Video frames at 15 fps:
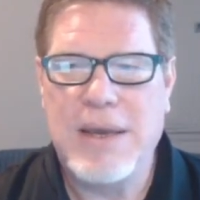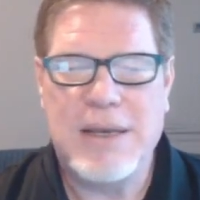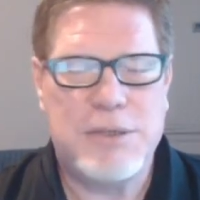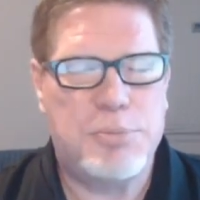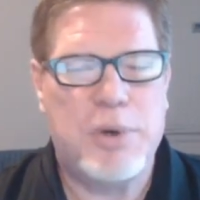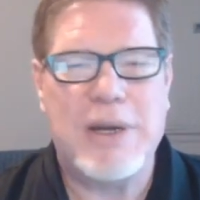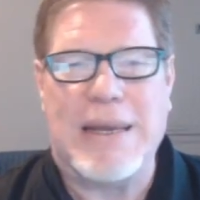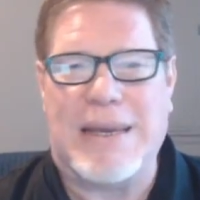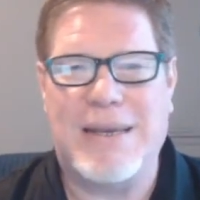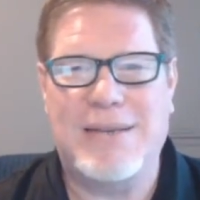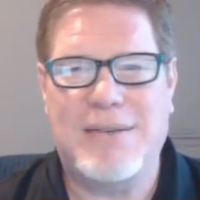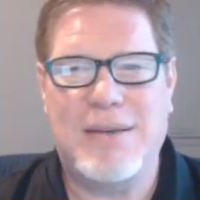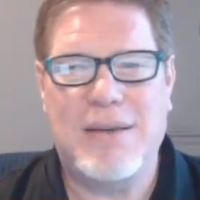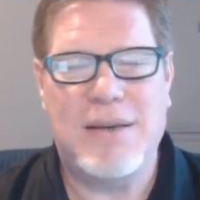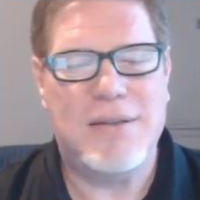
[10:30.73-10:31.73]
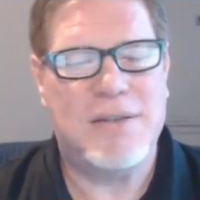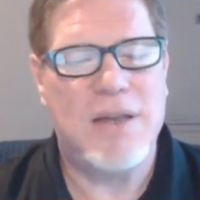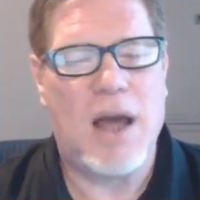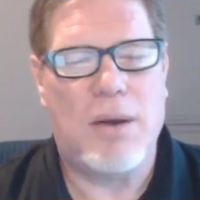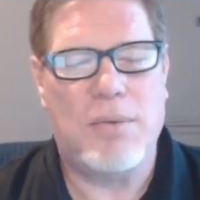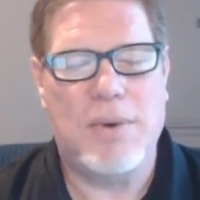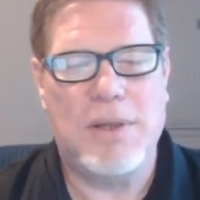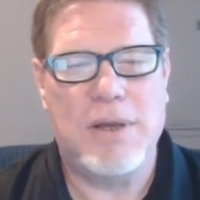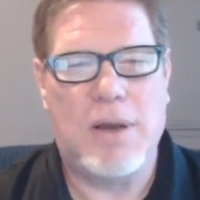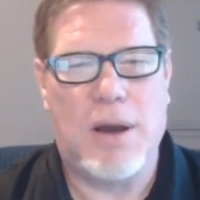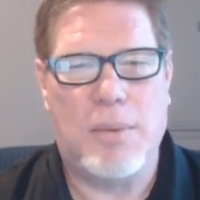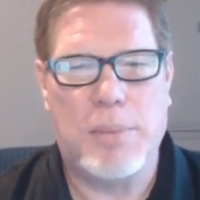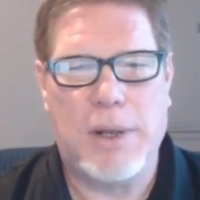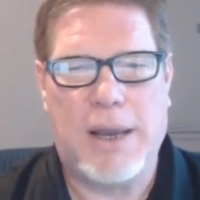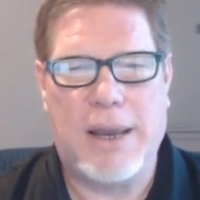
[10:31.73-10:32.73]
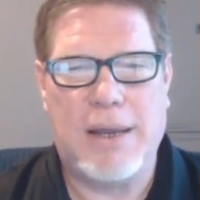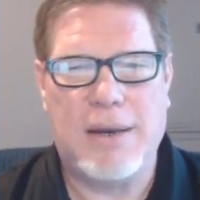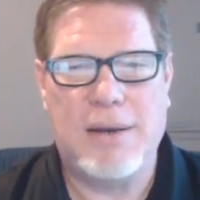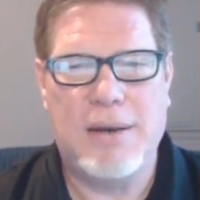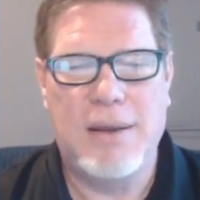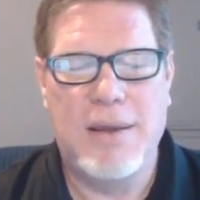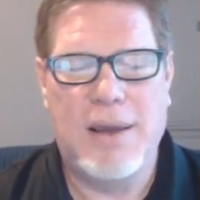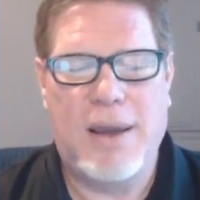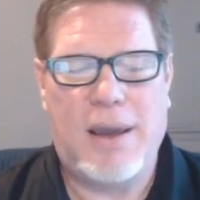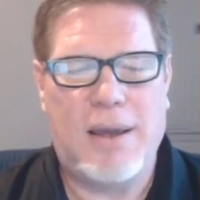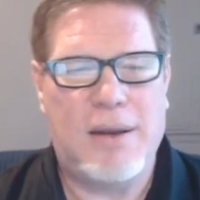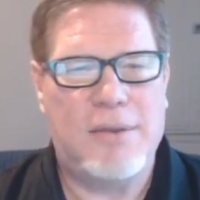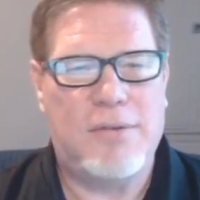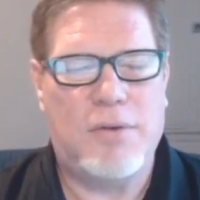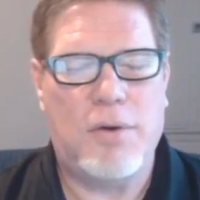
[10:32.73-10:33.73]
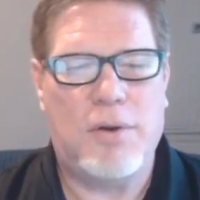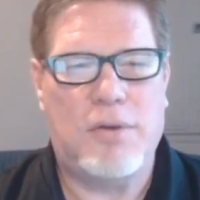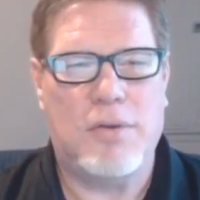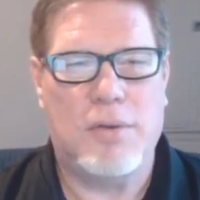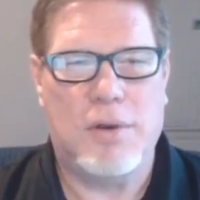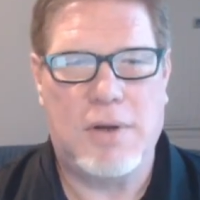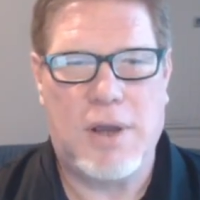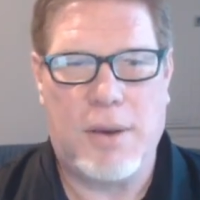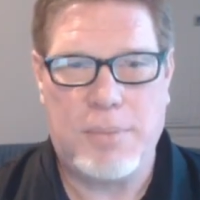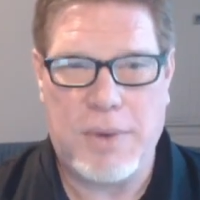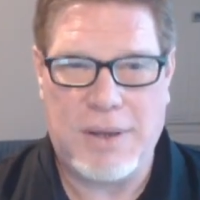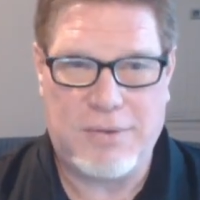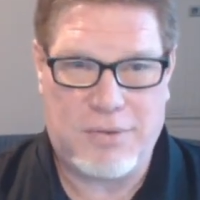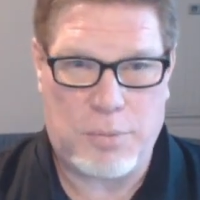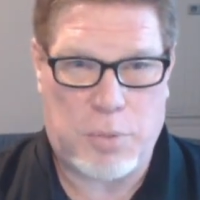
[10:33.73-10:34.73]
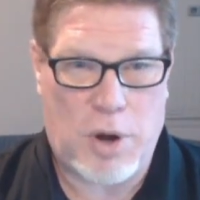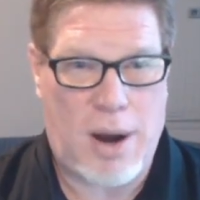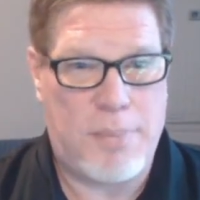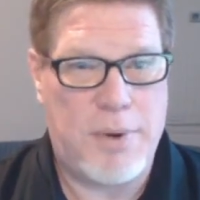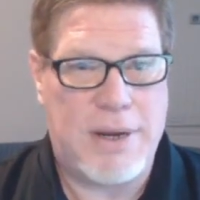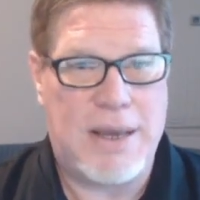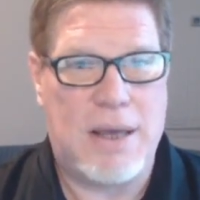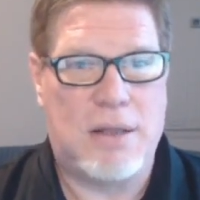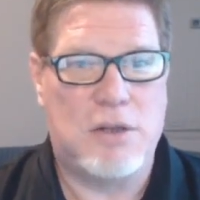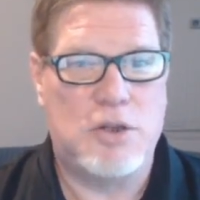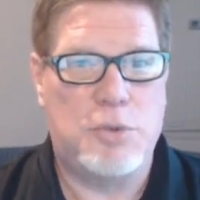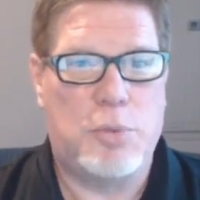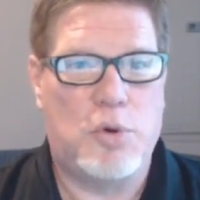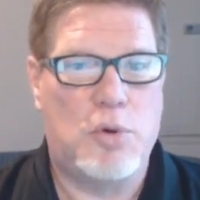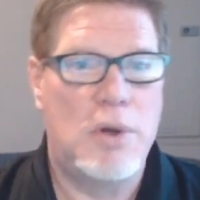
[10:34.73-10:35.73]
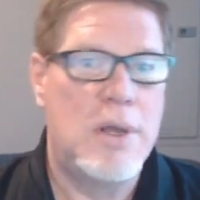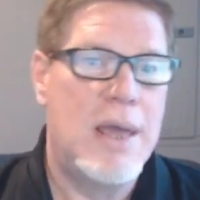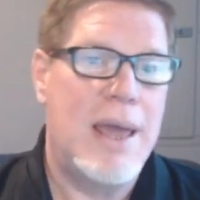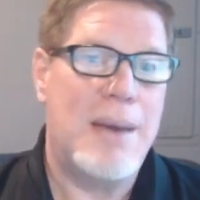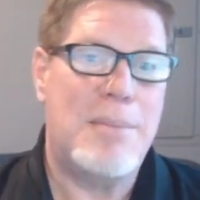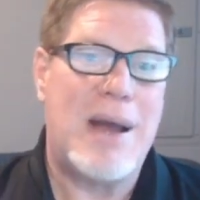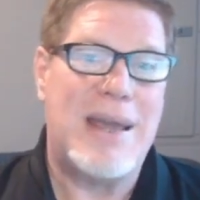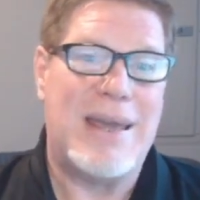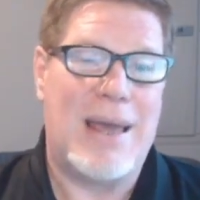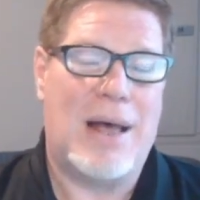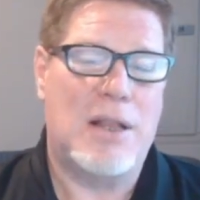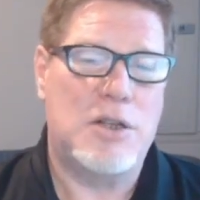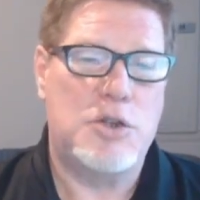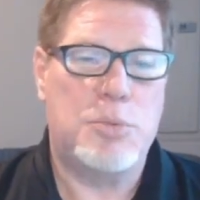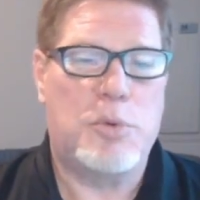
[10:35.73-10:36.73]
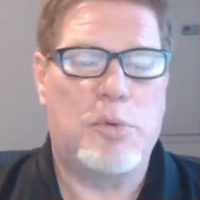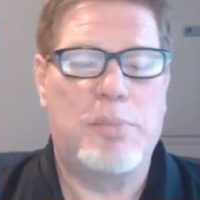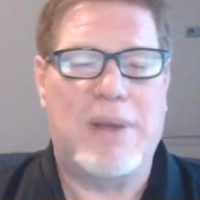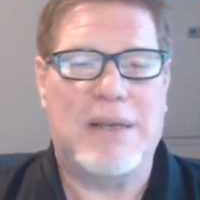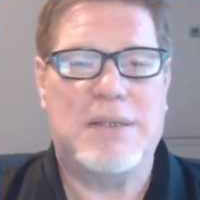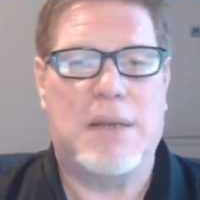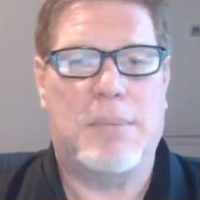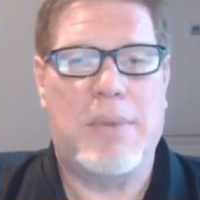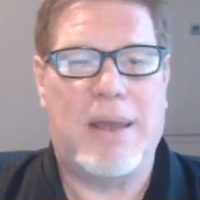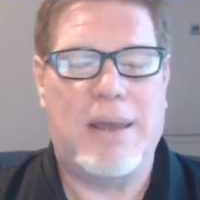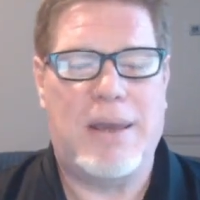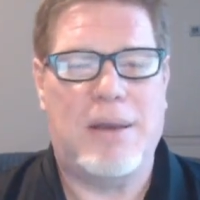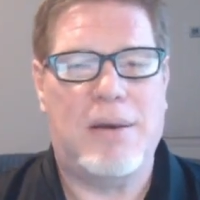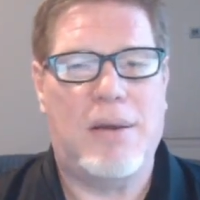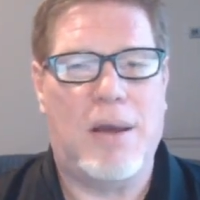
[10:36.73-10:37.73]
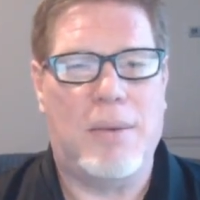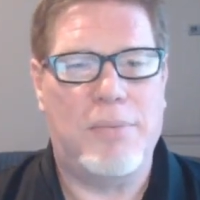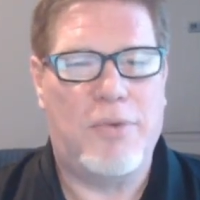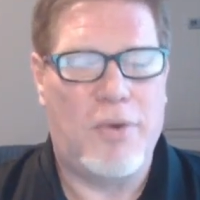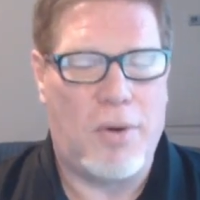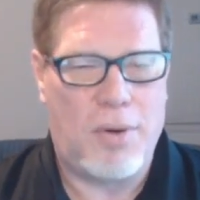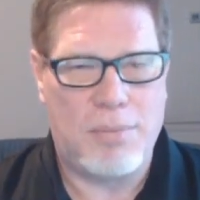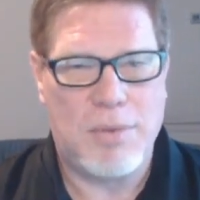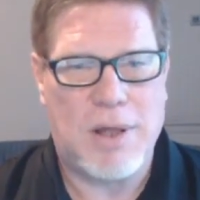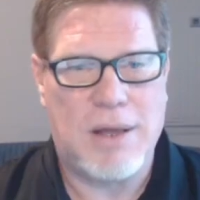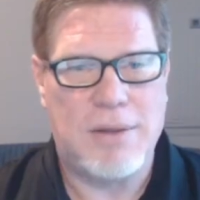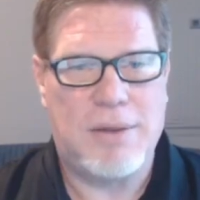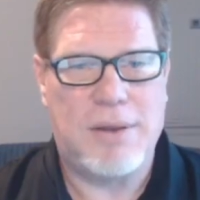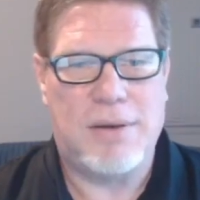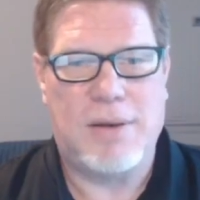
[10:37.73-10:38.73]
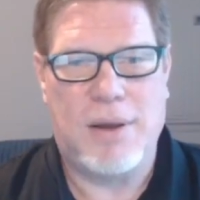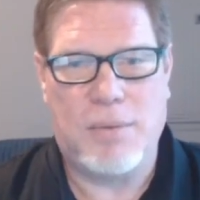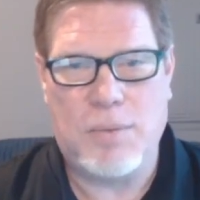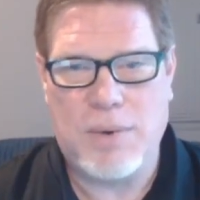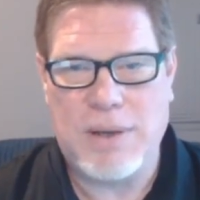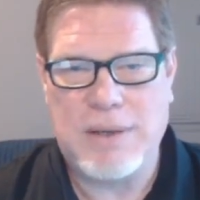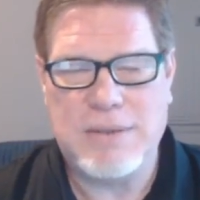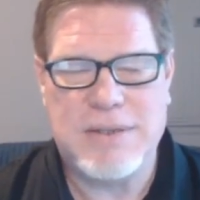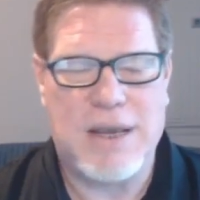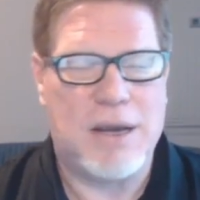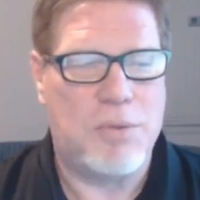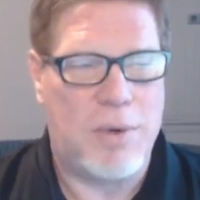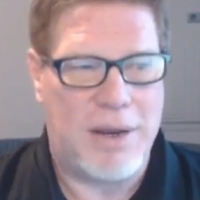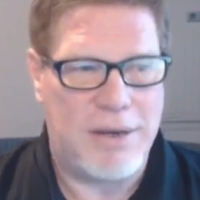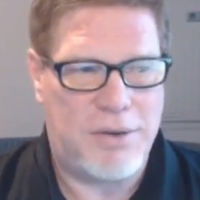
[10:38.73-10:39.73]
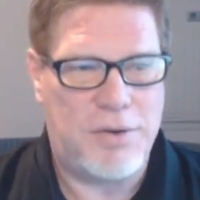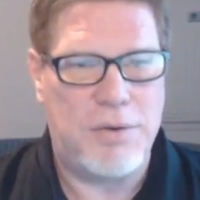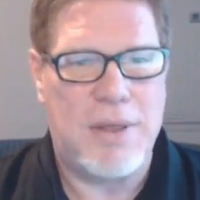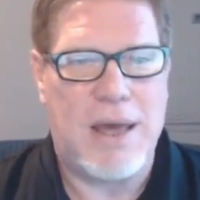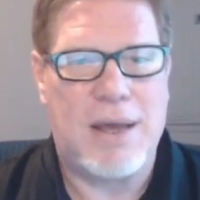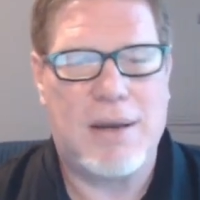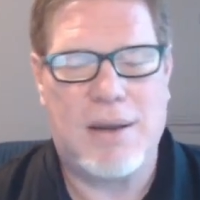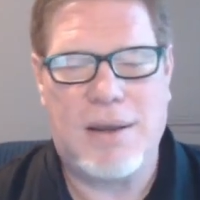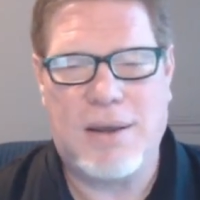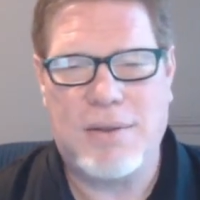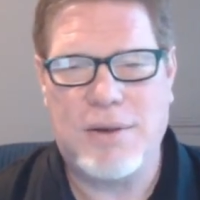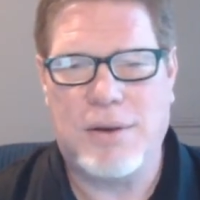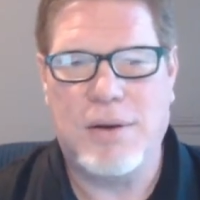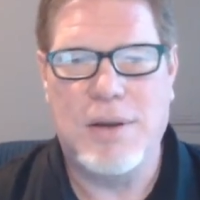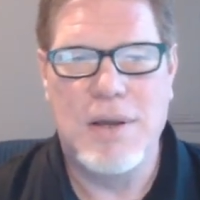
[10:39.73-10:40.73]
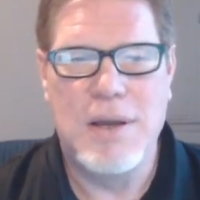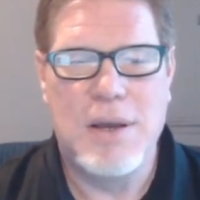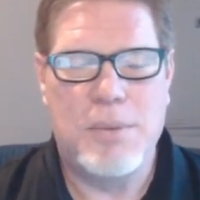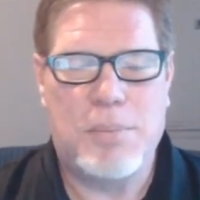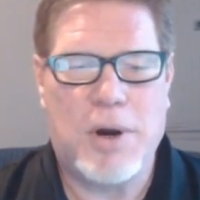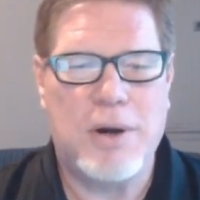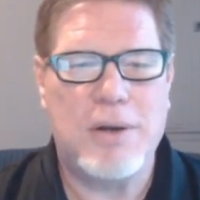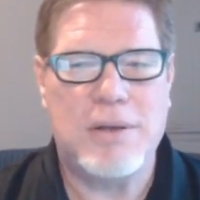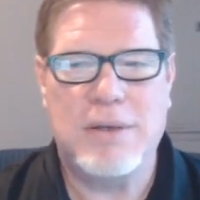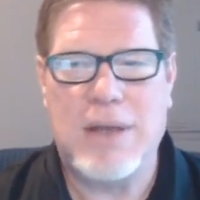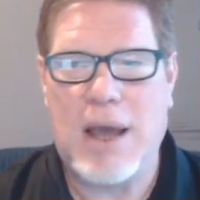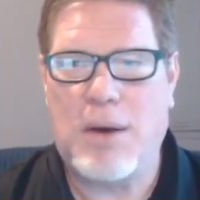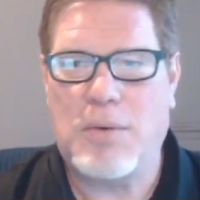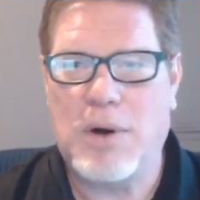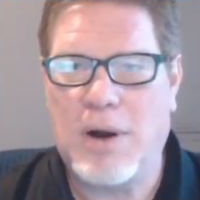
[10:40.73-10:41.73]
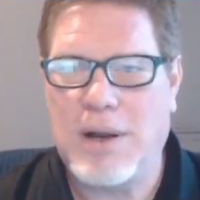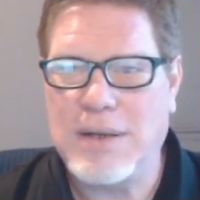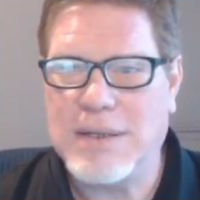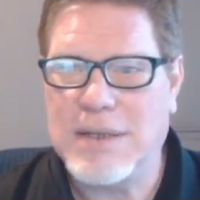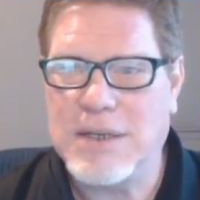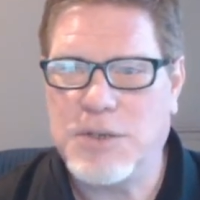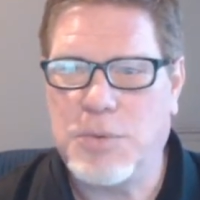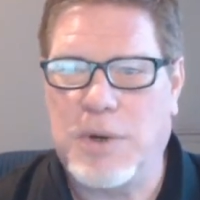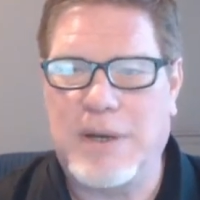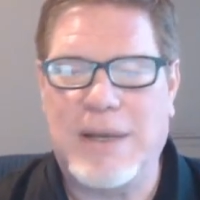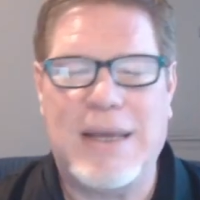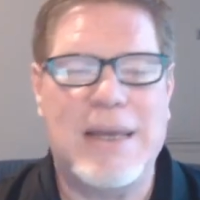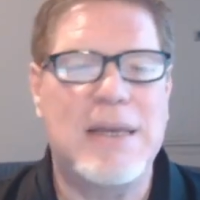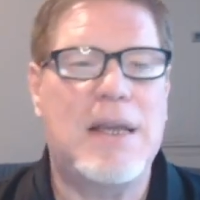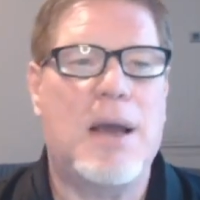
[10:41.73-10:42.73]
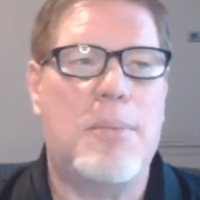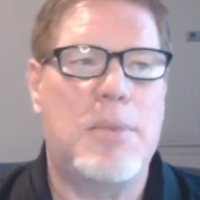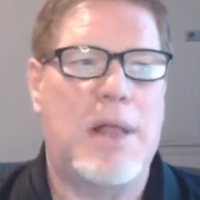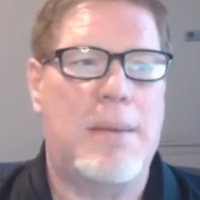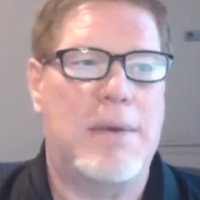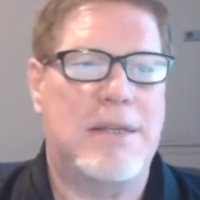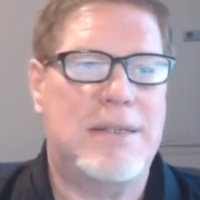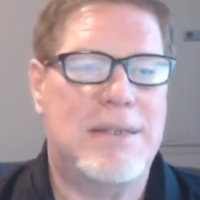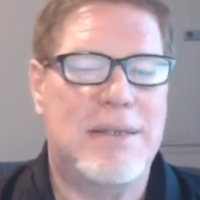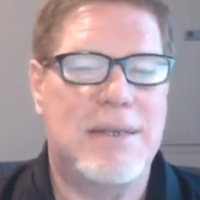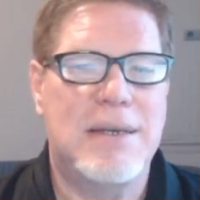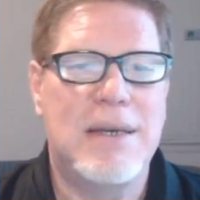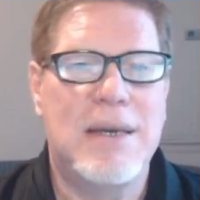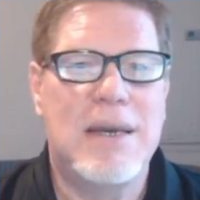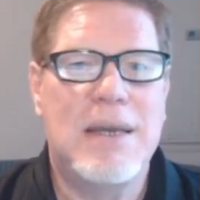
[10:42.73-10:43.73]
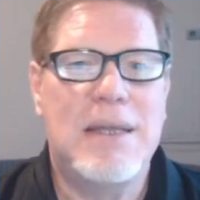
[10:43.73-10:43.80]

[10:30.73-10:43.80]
It's pretty easy. It's not really complicated, and it's good to look up, is the property eligible? Am I eligible based on my income? So I'm glad that we segued to that other part. And now we're on to this one, income limits.